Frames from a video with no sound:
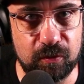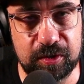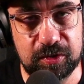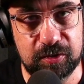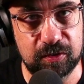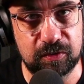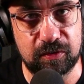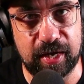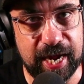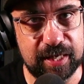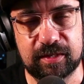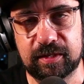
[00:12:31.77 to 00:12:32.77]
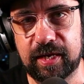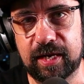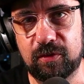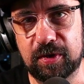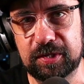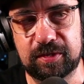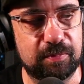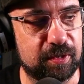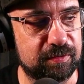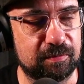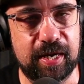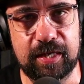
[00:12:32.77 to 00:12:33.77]
to ask any questions about
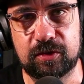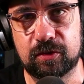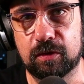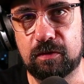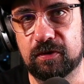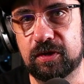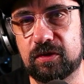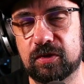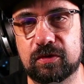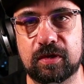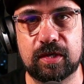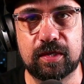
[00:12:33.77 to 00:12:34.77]
the mics, or if you want to